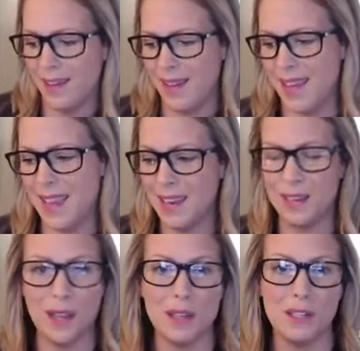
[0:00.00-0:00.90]

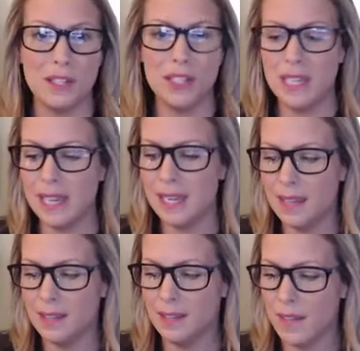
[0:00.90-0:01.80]
And she,
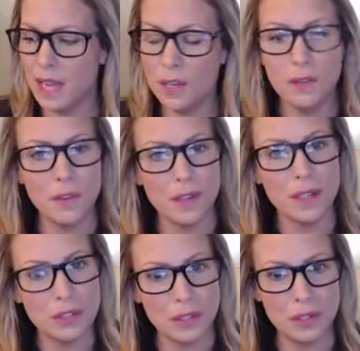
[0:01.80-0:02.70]
thank you for
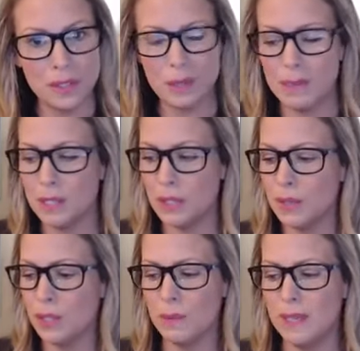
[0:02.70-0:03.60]
introducing me so
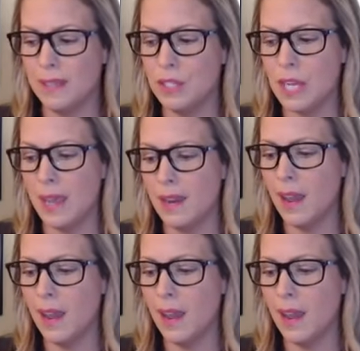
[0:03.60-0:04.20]
sweetly, Jen.